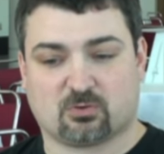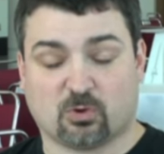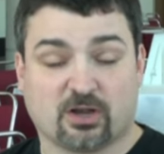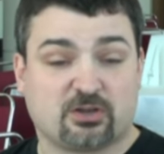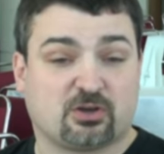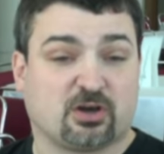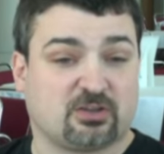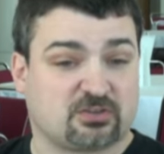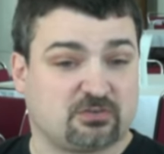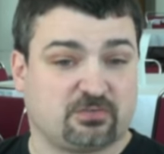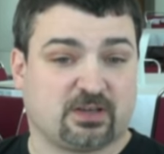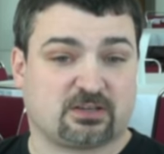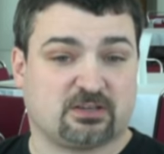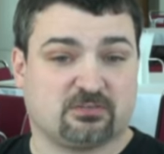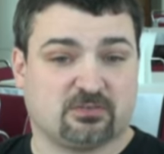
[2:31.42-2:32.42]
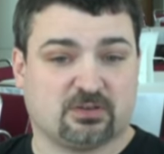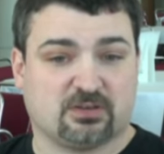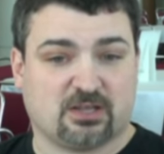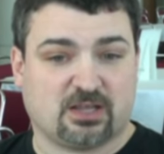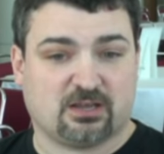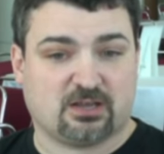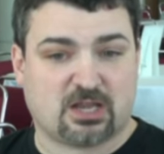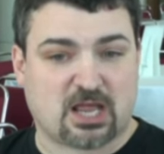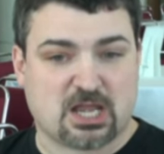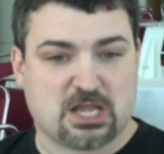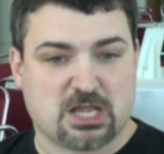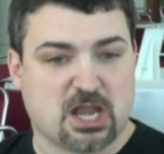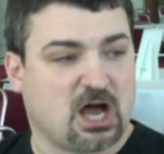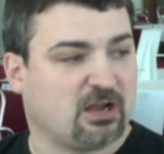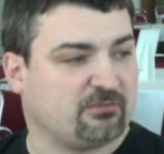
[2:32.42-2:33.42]
quite cost-effective,
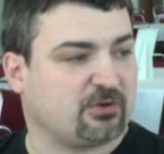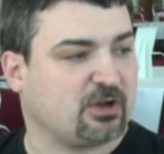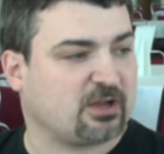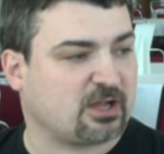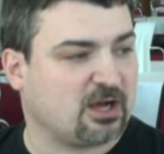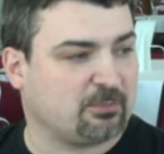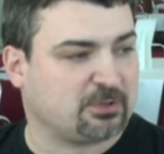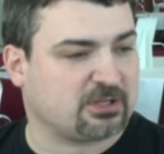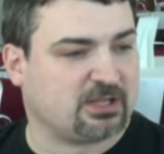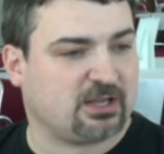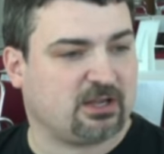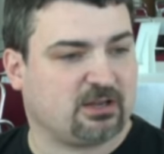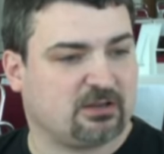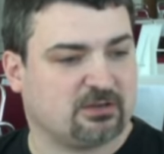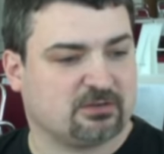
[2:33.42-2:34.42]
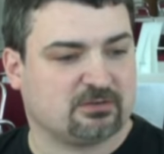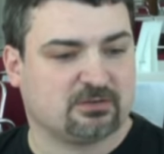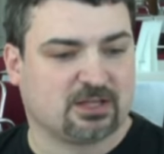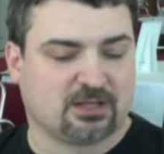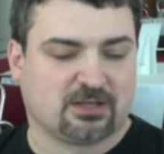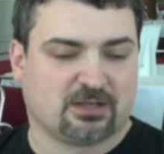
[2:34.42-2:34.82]
and not very complicated. And